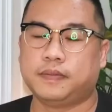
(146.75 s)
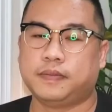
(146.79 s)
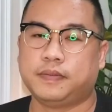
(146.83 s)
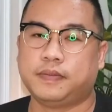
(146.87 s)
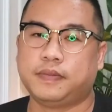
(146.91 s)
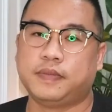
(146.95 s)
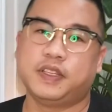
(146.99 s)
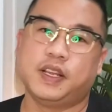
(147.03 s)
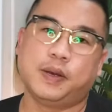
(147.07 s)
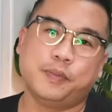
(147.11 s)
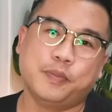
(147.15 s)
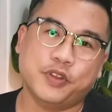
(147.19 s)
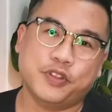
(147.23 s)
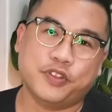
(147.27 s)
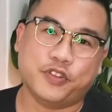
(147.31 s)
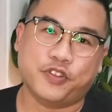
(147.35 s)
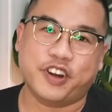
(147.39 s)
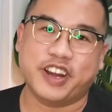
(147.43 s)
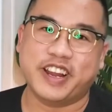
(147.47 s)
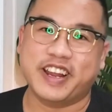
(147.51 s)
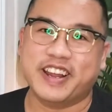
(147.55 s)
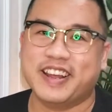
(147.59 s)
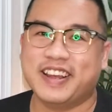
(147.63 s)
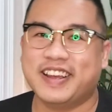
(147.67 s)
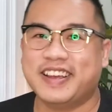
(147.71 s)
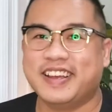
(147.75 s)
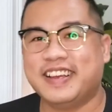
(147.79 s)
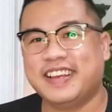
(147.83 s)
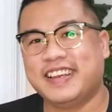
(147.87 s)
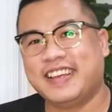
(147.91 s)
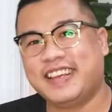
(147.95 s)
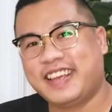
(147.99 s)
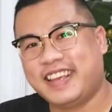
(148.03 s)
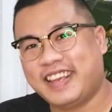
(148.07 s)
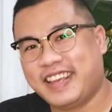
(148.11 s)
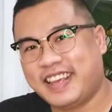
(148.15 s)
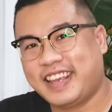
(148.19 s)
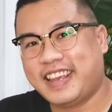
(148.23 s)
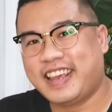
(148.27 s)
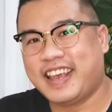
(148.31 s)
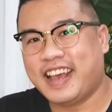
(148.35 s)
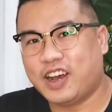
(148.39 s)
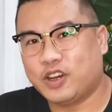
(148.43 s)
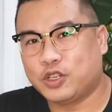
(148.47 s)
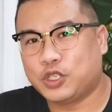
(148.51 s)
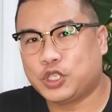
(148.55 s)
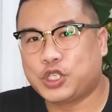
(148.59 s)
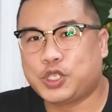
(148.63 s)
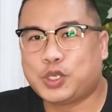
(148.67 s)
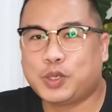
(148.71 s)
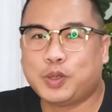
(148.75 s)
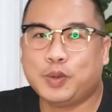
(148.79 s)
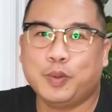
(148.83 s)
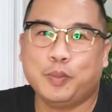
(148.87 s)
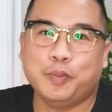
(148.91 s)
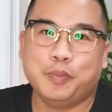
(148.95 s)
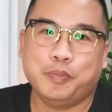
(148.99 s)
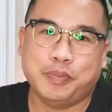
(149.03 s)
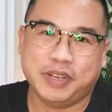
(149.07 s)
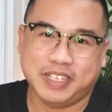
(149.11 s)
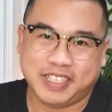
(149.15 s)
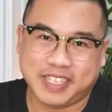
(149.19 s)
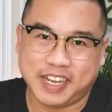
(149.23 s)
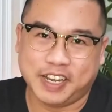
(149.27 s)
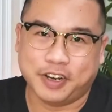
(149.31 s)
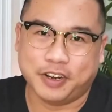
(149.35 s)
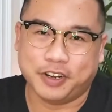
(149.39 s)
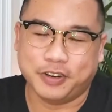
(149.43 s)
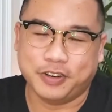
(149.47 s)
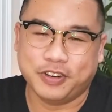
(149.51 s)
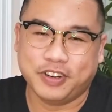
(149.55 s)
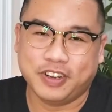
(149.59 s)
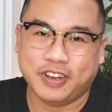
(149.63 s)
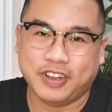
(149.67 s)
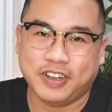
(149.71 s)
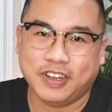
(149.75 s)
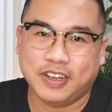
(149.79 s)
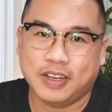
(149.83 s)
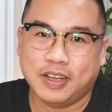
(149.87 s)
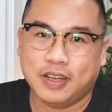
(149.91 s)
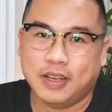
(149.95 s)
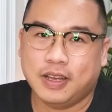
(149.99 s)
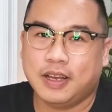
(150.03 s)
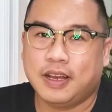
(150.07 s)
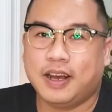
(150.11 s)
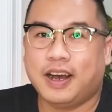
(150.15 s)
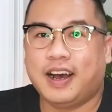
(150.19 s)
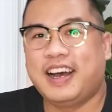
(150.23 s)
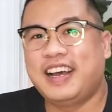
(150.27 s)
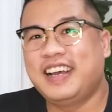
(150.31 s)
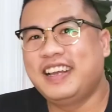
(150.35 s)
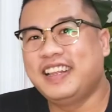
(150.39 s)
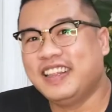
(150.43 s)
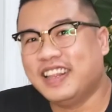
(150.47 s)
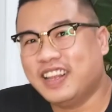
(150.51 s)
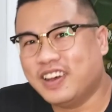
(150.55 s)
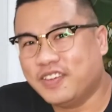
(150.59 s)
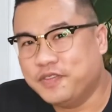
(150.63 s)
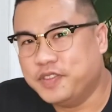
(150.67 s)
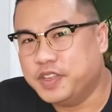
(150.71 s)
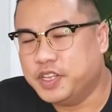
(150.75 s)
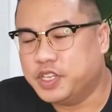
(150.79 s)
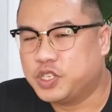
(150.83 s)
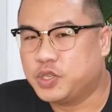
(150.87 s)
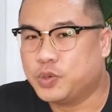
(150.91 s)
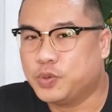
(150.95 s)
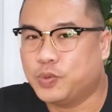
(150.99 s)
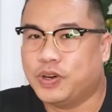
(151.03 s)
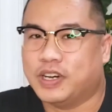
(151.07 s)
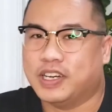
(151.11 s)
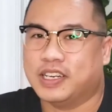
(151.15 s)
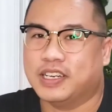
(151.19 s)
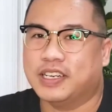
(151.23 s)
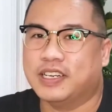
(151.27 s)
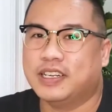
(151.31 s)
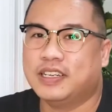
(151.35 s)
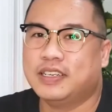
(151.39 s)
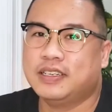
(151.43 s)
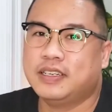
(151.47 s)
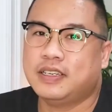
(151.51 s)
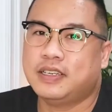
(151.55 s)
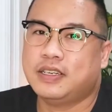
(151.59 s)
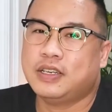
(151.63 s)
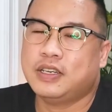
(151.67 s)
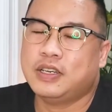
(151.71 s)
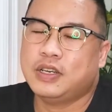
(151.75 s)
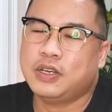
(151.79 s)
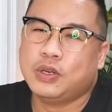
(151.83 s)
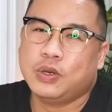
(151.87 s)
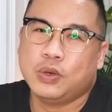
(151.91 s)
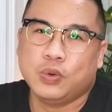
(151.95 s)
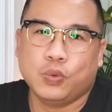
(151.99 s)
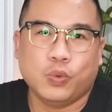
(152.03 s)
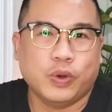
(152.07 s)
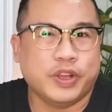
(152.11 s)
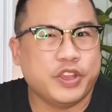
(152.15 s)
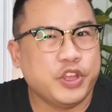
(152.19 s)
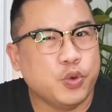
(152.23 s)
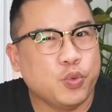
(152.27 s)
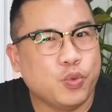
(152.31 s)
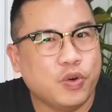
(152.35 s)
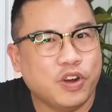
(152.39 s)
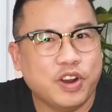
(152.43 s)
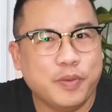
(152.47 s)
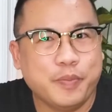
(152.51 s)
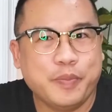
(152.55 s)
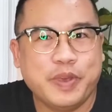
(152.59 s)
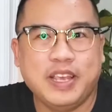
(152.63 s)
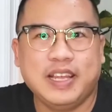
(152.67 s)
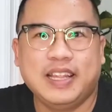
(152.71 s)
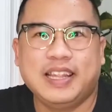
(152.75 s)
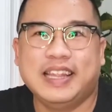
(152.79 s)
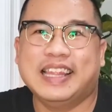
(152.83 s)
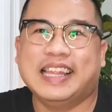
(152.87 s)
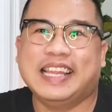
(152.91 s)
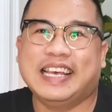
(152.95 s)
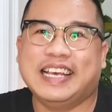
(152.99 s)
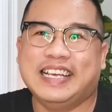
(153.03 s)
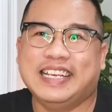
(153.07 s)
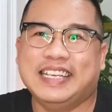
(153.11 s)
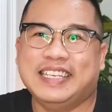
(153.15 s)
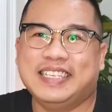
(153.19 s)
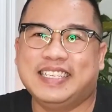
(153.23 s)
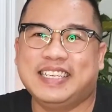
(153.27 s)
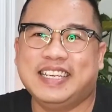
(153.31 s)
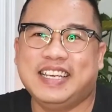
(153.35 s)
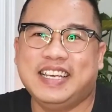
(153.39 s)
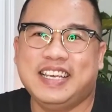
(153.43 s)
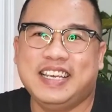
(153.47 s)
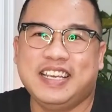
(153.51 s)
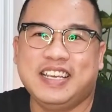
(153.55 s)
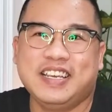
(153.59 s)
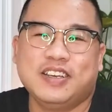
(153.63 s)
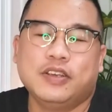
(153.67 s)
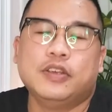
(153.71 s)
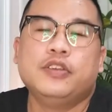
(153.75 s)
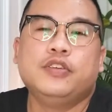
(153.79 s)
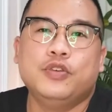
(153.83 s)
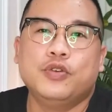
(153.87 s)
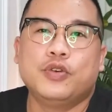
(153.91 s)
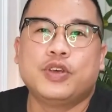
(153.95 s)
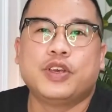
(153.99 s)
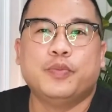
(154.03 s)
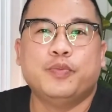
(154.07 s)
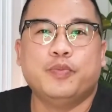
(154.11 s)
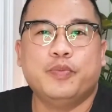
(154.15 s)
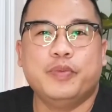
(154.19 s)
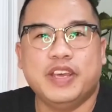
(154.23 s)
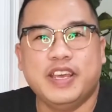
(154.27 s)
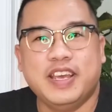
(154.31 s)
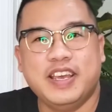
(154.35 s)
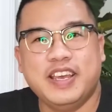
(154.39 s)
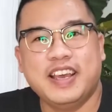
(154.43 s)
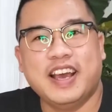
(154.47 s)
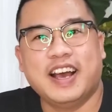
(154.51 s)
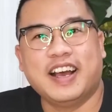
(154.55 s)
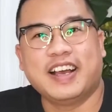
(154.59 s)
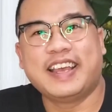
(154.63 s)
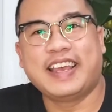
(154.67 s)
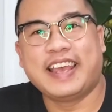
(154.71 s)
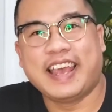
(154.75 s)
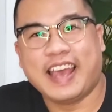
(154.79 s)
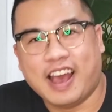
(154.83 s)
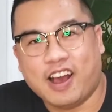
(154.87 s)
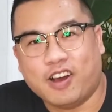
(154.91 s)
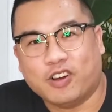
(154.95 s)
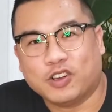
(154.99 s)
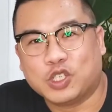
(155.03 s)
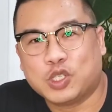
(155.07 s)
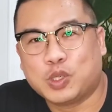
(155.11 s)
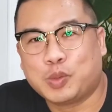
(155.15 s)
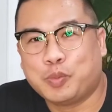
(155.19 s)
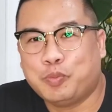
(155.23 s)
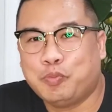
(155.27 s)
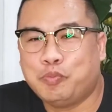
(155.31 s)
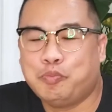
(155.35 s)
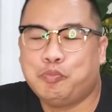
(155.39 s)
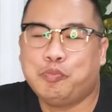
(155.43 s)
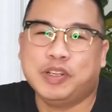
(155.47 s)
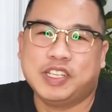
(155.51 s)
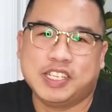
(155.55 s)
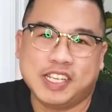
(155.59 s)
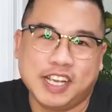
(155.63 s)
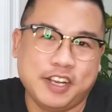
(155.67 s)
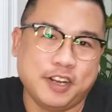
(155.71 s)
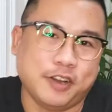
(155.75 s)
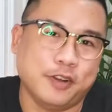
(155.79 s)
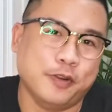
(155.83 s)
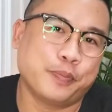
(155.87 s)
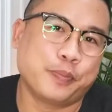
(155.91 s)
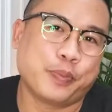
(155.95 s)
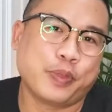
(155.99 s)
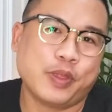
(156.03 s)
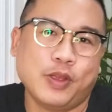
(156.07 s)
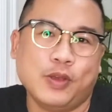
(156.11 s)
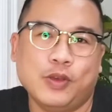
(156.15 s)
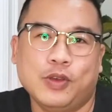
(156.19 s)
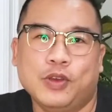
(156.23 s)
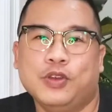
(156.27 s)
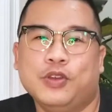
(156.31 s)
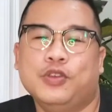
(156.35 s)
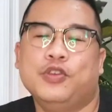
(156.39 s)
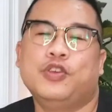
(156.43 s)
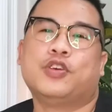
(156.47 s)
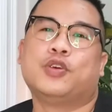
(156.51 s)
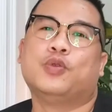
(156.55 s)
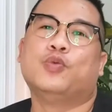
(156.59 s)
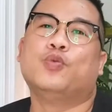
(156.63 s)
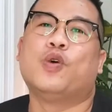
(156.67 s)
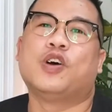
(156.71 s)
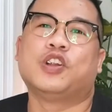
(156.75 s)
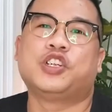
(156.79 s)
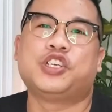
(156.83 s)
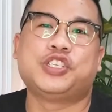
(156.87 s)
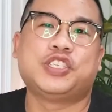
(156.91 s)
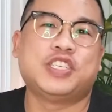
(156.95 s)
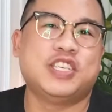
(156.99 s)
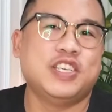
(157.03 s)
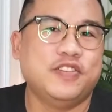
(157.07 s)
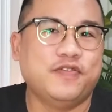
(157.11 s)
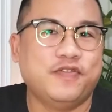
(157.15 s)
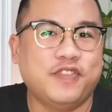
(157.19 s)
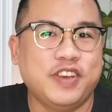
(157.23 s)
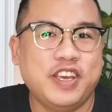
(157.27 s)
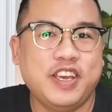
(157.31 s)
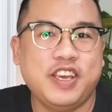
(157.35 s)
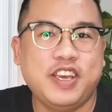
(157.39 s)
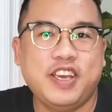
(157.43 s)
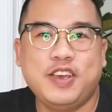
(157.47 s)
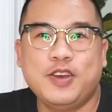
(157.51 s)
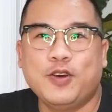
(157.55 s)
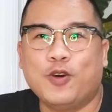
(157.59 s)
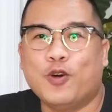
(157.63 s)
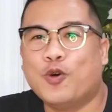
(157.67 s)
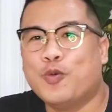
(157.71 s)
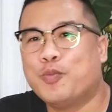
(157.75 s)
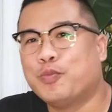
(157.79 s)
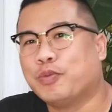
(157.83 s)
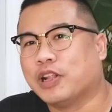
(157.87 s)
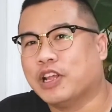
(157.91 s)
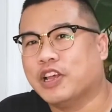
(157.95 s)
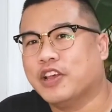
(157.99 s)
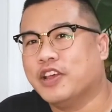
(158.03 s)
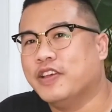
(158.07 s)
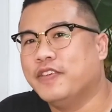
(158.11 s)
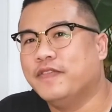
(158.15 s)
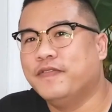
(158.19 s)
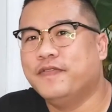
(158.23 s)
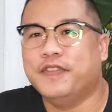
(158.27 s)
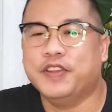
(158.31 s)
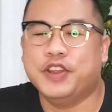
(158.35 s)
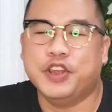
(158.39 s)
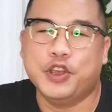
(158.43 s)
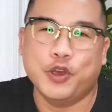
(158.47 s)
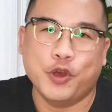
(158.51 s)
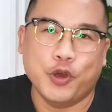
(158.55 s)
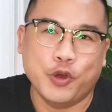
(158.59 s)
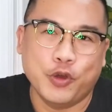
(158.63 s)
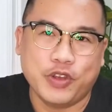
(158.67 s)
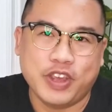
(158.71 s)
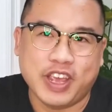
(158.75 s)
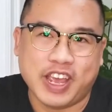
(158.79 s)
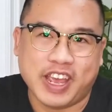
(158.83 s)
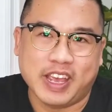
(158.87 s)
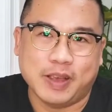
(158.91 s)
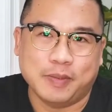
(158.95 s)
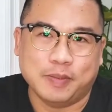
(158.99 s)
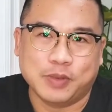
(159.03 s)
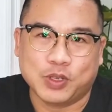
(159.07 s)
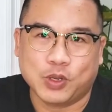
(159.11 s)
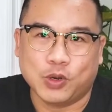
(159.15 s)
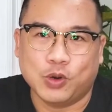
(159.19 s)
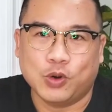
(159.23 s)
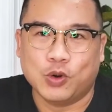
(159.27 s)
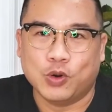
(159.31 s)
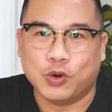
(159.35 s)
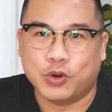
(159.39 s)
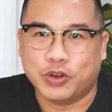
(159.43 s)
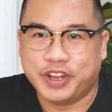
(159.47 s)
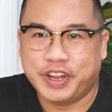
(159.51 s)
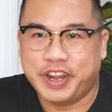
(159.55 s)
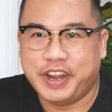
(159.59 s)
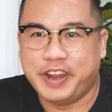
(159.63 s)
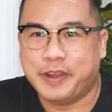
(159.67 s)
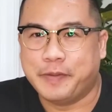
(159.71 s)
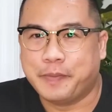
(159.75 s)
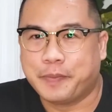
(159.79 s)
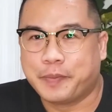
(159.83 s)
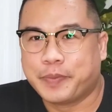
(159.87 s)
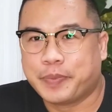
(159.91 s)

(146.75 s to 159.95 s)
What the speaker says: Number 3, couch potato. I love this one. When you want to be lazy, you can be a couch potato. You can watch TV or play video games all day.